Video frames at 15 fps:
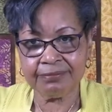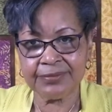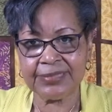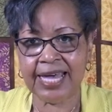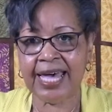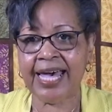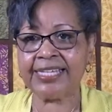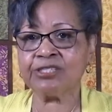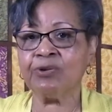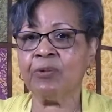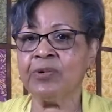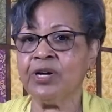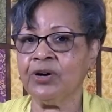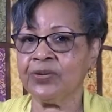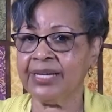That's what
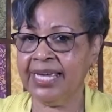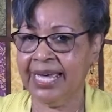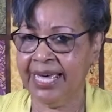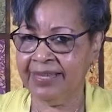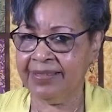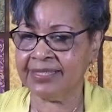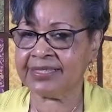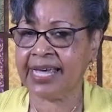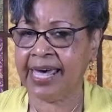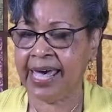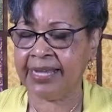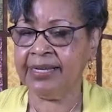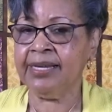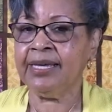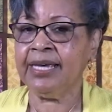we're going to hang this
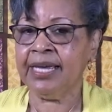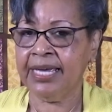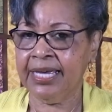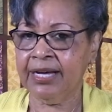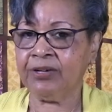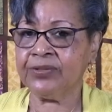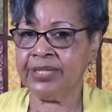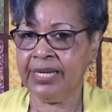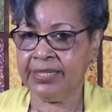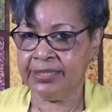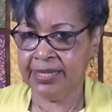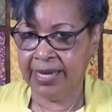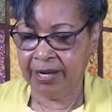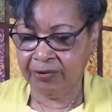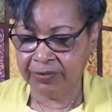hat on,
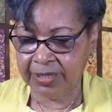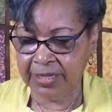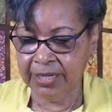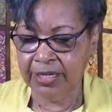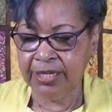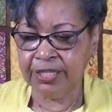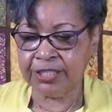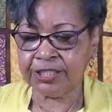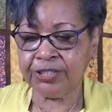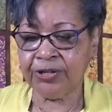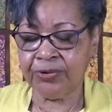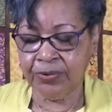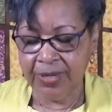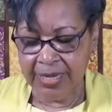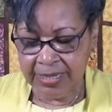integrity.
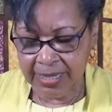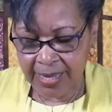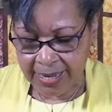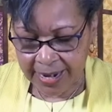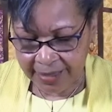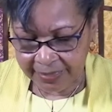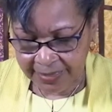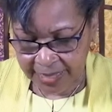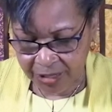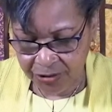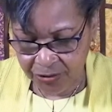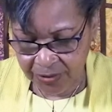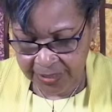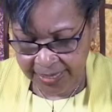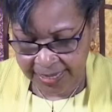So, God, I thank
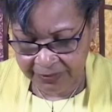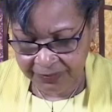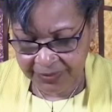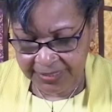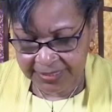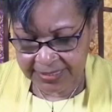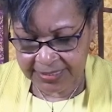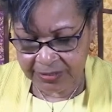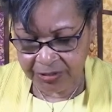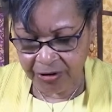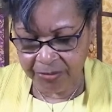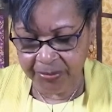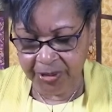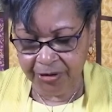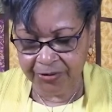you again for this
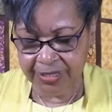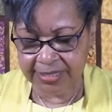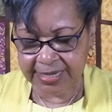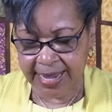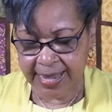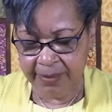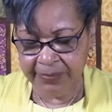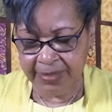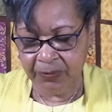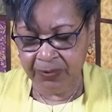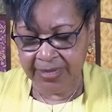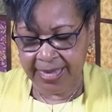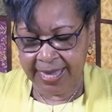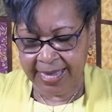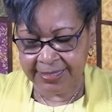short period of time that
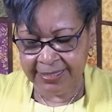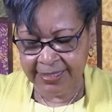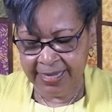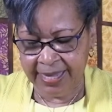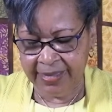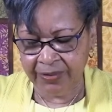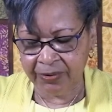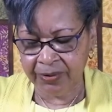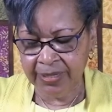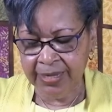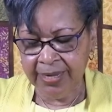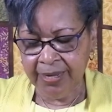we had together.